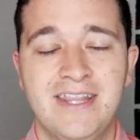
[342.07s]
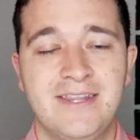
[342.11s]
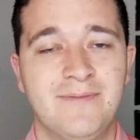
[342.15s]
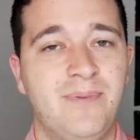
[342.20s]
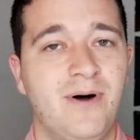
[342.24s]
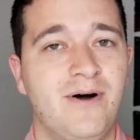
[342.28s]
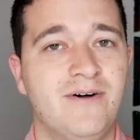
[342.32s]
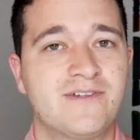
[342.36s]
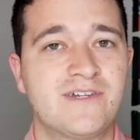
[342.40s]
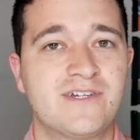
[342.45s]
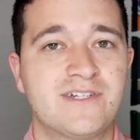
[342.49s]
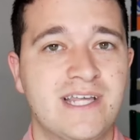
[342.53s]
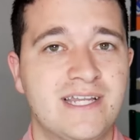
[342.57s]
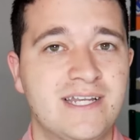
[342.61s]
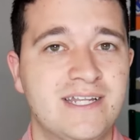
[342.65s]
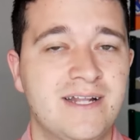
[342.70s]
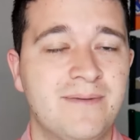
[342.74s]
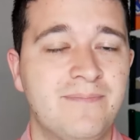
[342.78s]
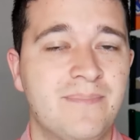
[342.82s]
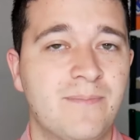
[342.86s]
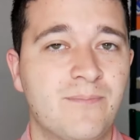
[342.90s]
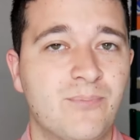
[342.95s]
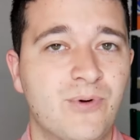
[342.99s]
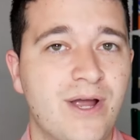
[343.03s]
The ball just
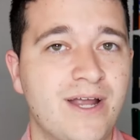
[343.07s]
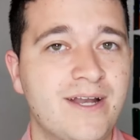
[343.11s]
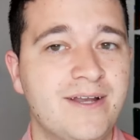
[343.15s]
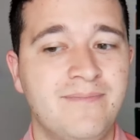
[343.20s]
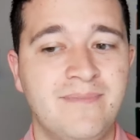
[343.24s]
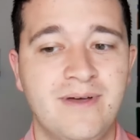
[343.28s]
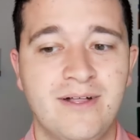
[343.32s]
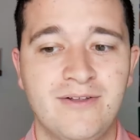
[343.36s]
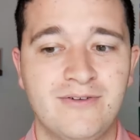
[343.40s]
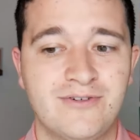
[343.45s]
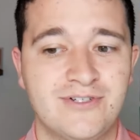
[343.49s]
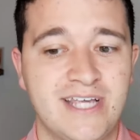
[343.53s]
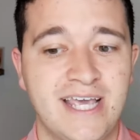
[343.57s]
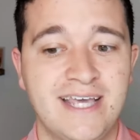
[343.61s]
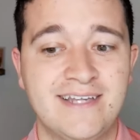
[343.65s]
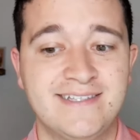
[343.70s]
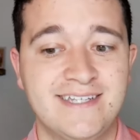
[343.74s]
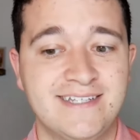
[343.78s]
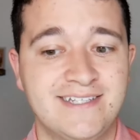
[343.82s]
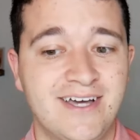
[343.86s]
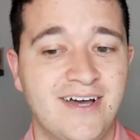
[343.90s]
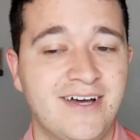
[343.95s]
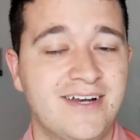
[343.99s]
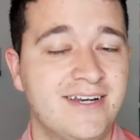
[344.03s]
ended up in Brandon Miller's
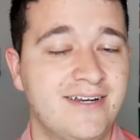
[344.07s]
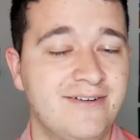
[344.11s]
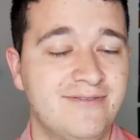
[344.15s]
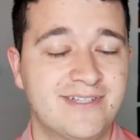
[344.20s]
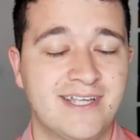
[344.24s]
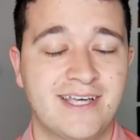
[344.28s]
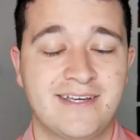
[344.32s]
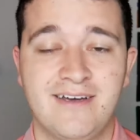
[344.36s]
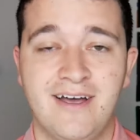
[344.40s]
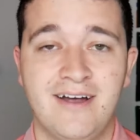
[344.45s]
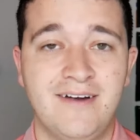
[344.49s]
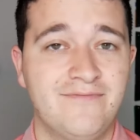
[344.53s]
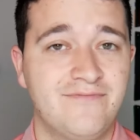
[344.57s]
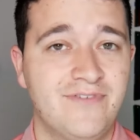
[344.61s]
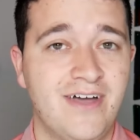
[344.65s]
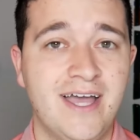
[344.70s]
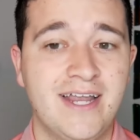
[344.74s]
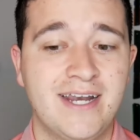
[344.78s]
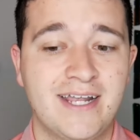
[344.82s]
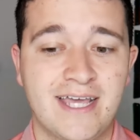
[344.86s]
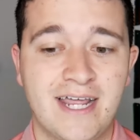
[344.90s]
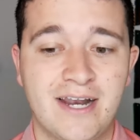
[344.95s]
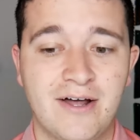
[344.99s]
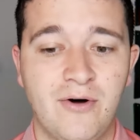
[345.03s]
hands a ton, and he was like, all right,
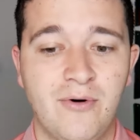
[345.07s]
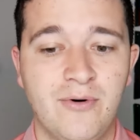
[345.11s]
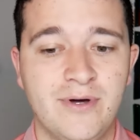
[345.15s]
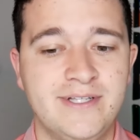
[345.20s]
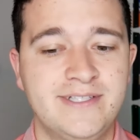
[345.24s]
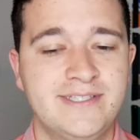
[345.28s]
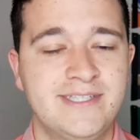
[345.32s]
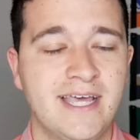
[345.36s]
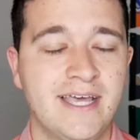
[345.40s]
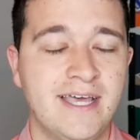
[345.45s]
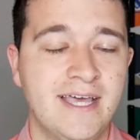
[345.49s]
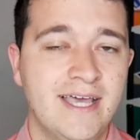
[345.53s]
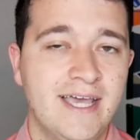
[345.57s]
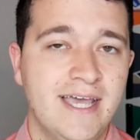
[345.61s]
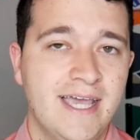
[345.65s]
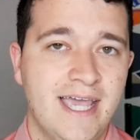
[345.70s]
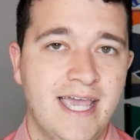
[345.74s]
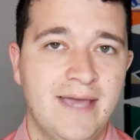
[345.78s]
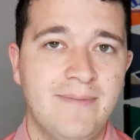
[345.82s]
fine, I gotta hoist it.